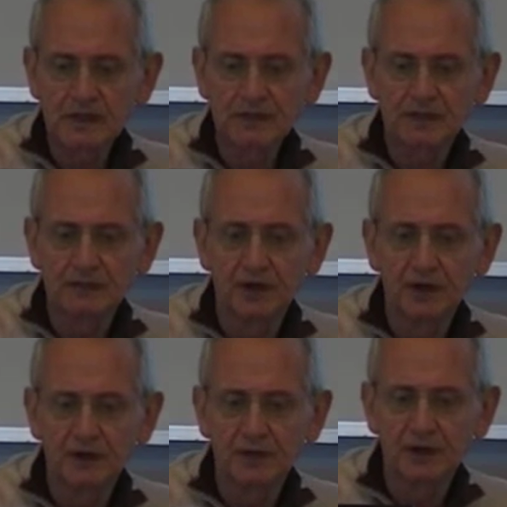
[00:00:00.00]

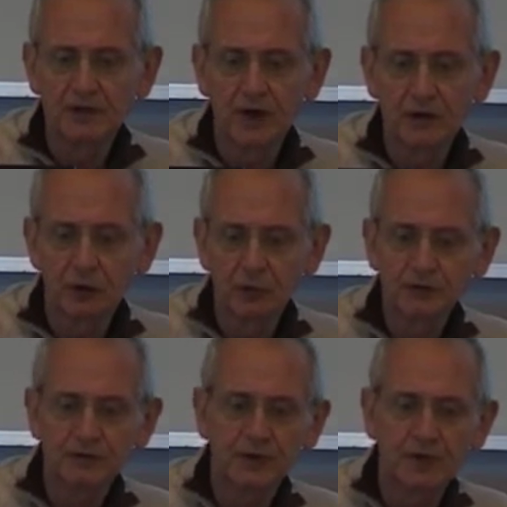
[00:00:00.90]
the
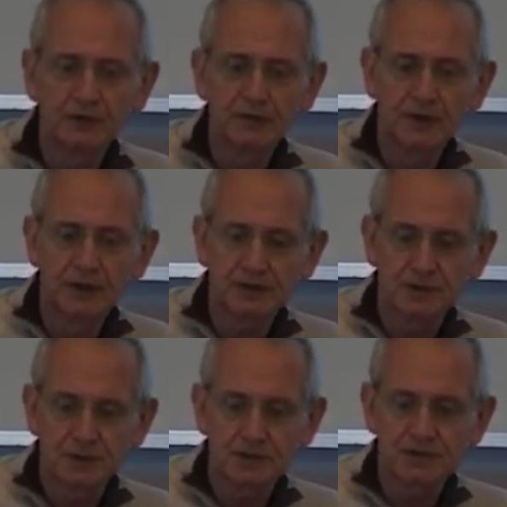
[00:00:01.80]
environment, we have the
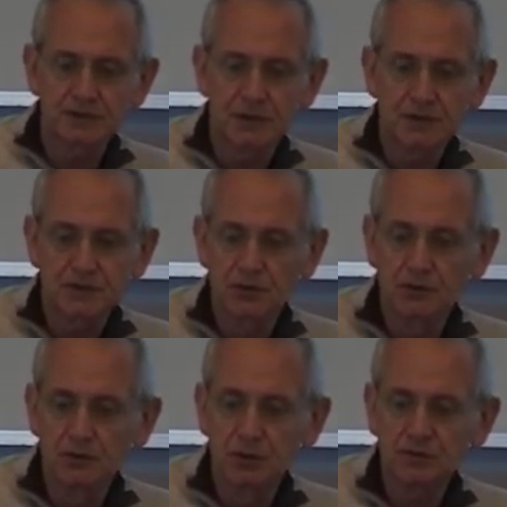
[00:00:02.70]
NHS structure
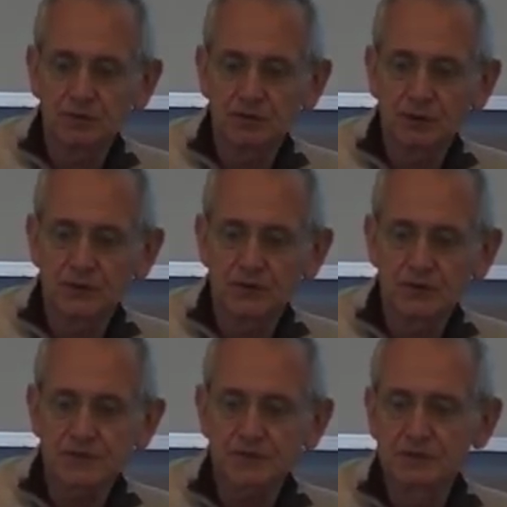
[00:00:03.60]
and norms,
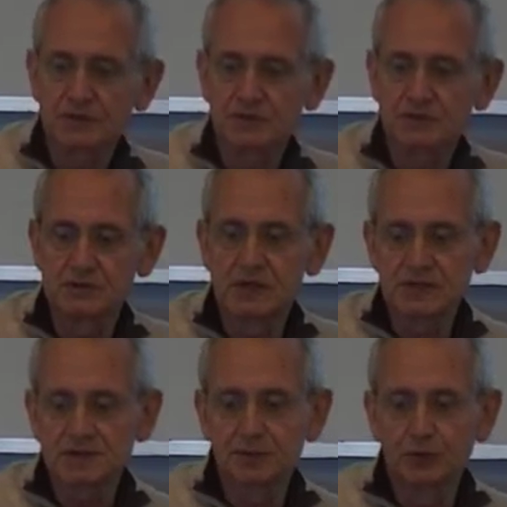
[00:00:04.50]

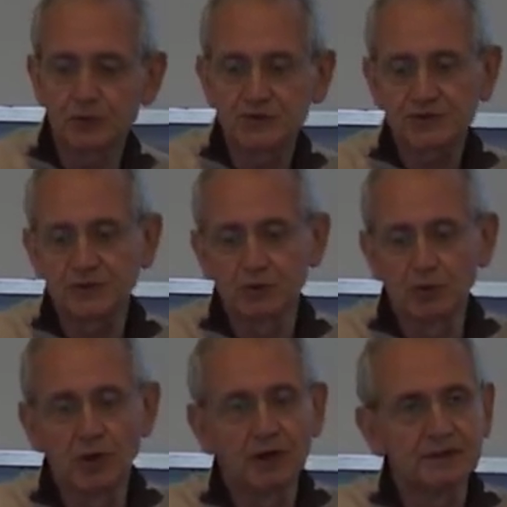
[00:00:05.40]
there's the
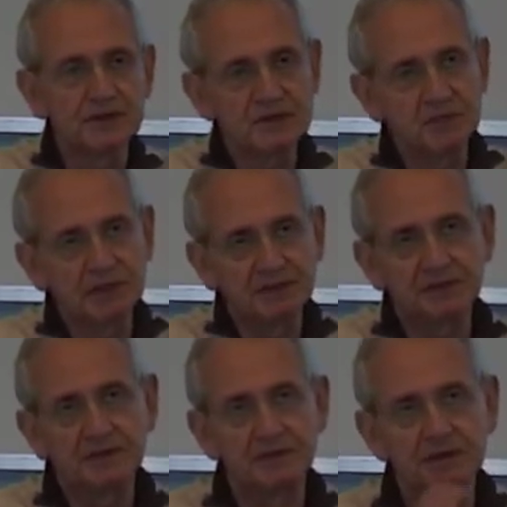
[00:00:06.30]
purchaser-provider
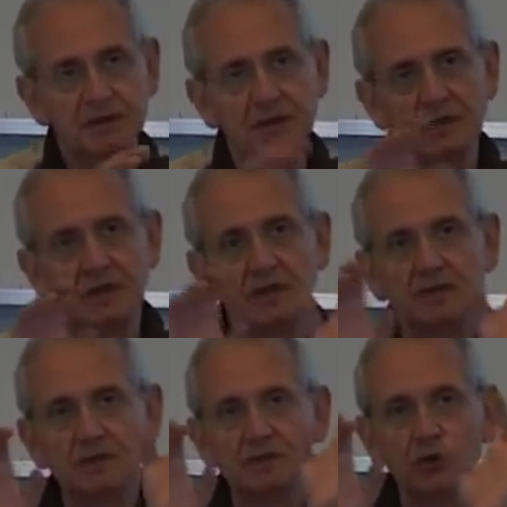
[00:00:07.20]
split, the
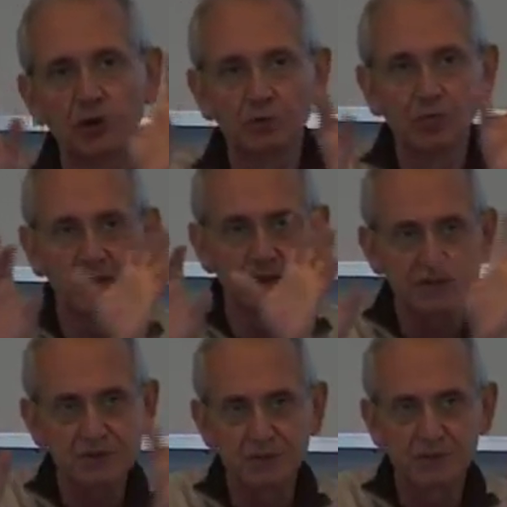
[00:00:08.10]
internal market
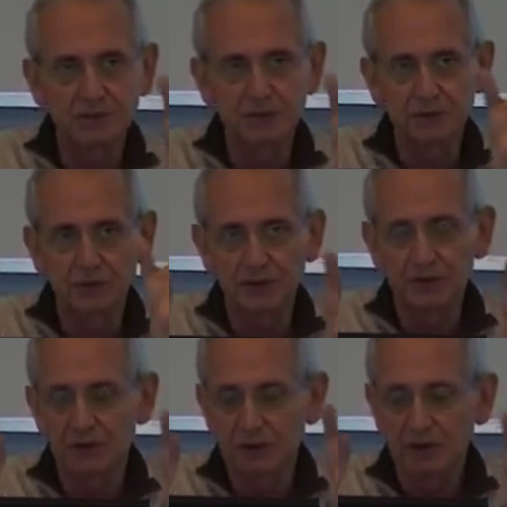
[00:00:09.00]
split between
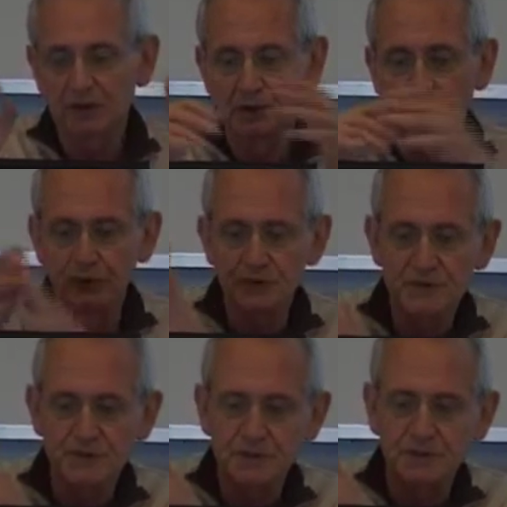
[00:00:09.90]
the
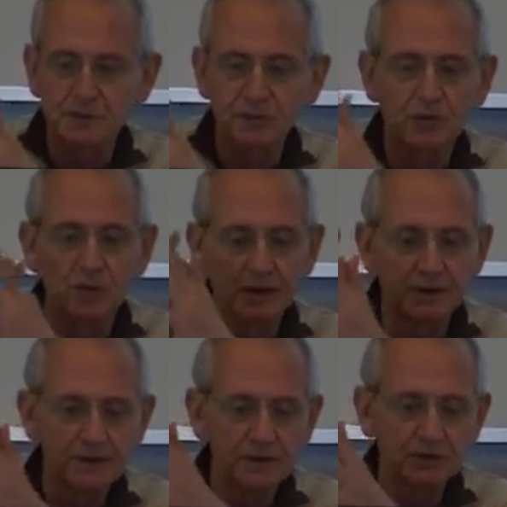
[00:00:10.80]
purchasers and the
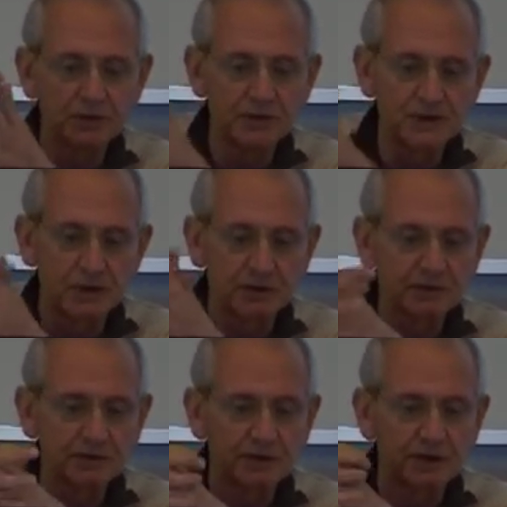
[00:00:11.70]
providers. So these are
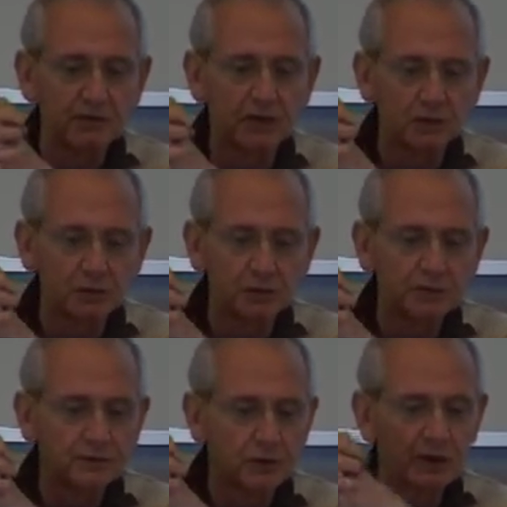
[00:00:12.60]
in the
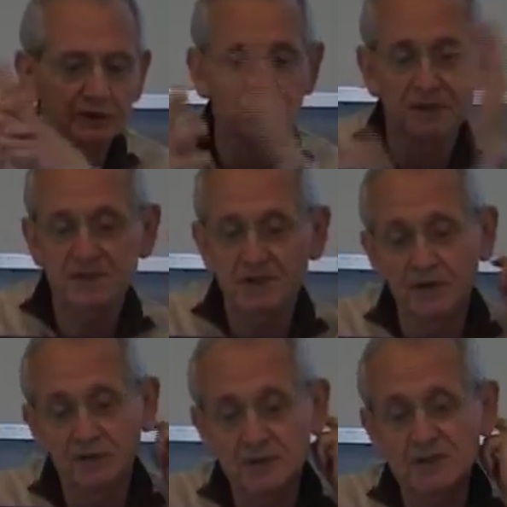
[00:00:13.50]
environment. For efficacy,
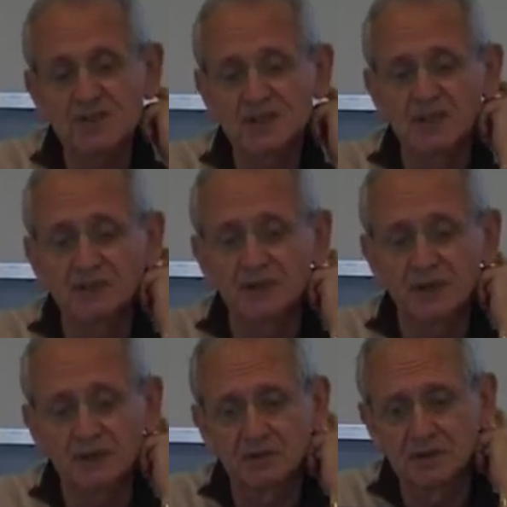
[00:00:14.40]
efficiency, and
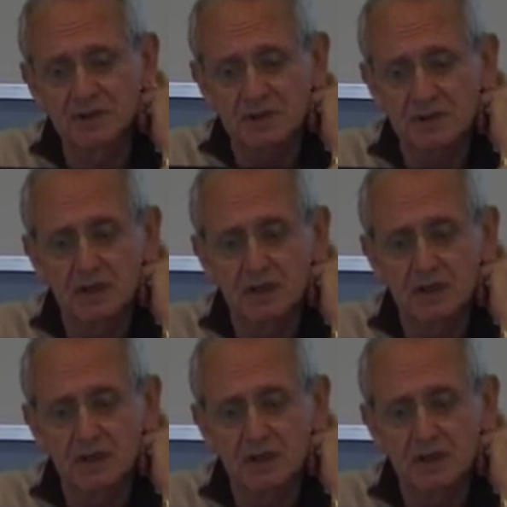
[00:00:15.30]
effectiveness,